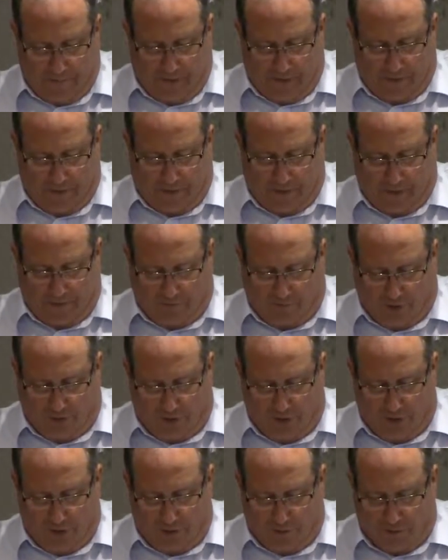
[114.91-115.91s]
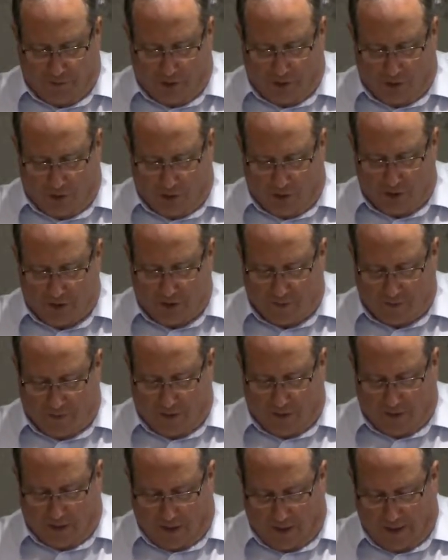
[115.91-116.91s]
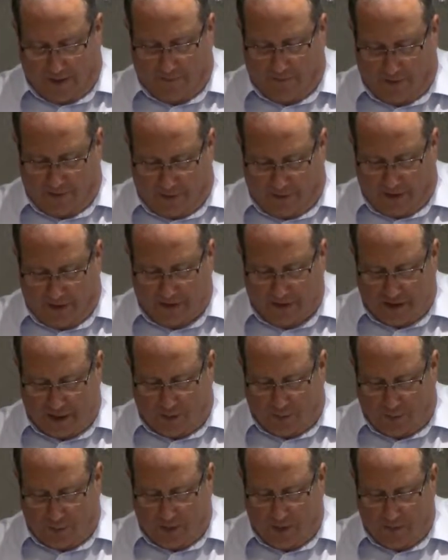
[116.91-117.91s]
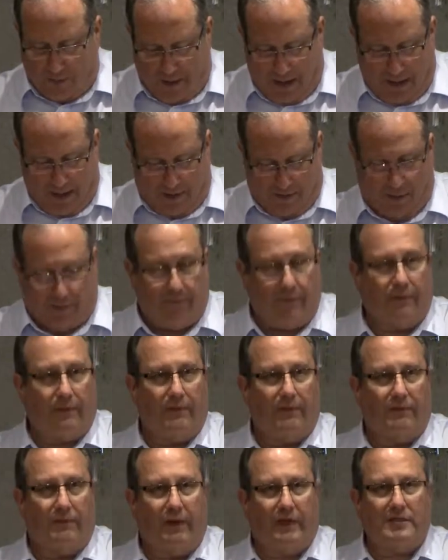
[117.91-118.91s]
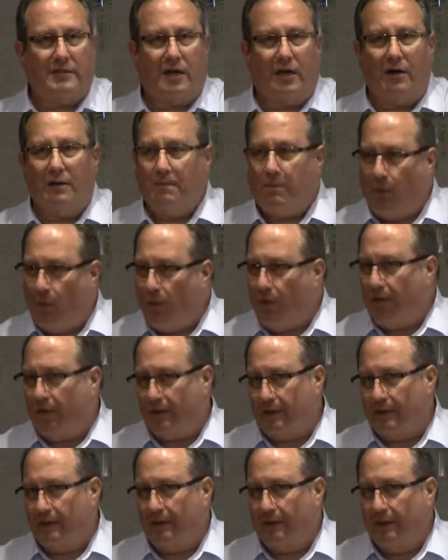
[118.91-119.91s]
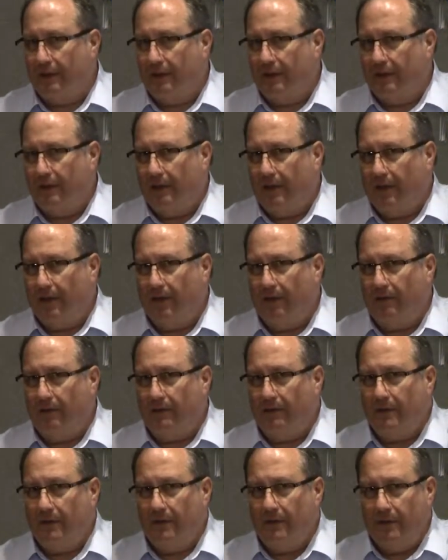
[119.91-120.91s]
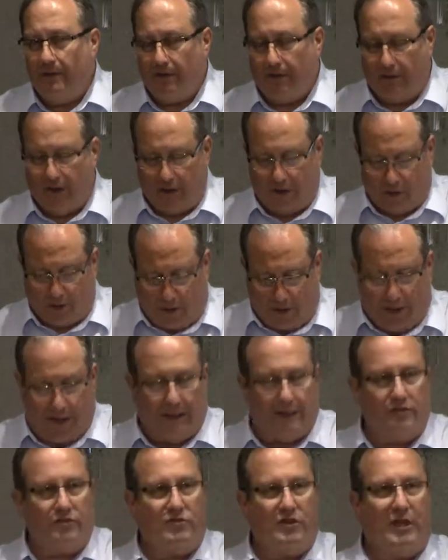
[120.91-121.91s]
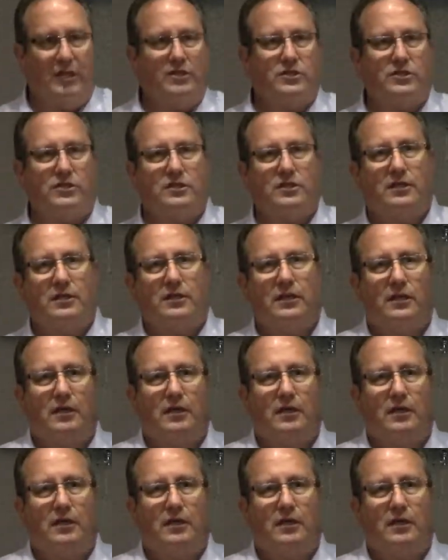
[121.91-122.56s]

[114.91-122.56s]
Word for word: that they've learned over the course of their life, the things that really matter, things that are important you know? They're going to try to condense